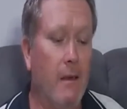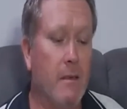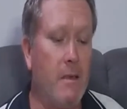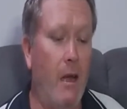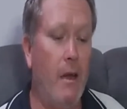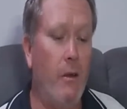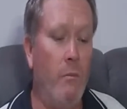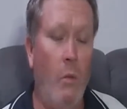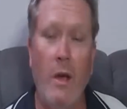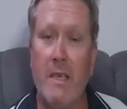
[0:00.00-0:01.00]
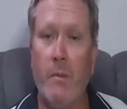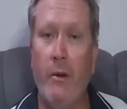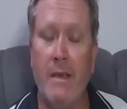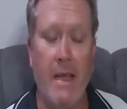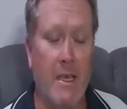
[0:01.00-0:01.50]
So my
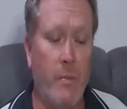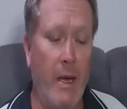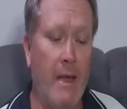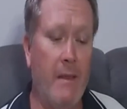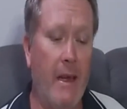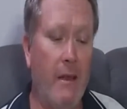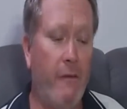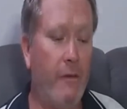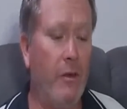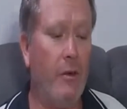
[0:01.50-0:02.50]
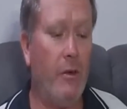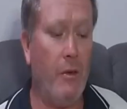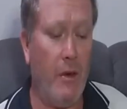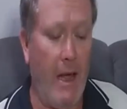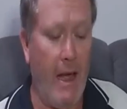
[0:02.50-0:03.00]
experience has been that if
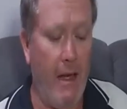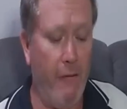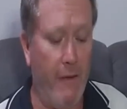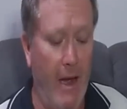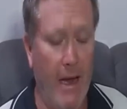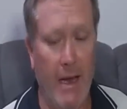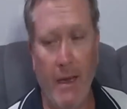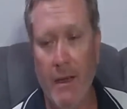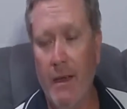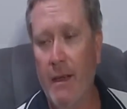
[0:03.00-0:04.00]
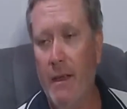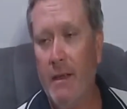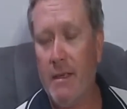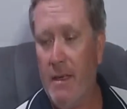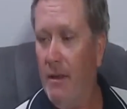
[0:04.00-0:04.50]
you have a
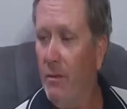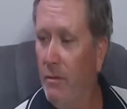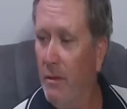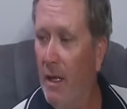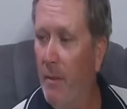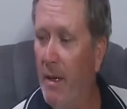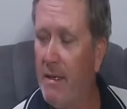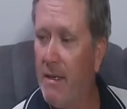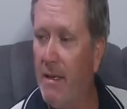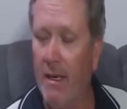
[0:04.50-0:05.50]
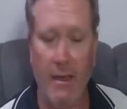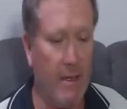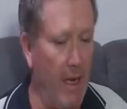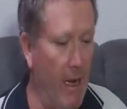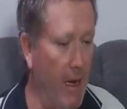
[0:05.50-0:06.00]
piece of steel in
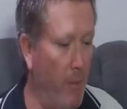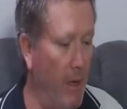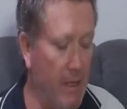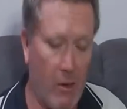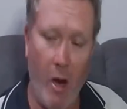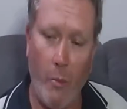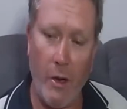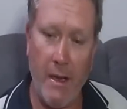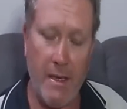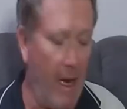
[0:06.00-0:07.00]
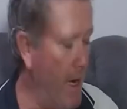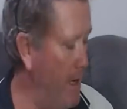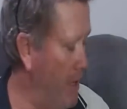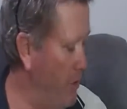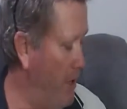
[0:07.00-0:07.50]
this end and a piece of copper in this end,
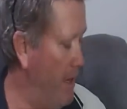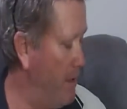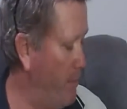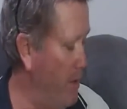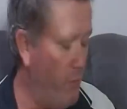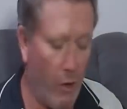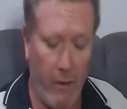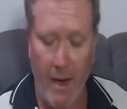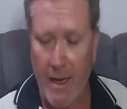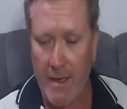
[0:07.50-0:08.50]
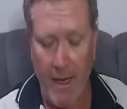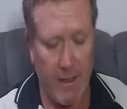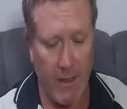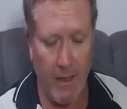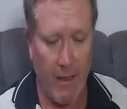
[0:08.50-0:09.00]
and you get the pinpointer out and
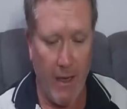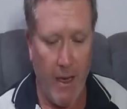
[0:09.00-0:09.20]
test it,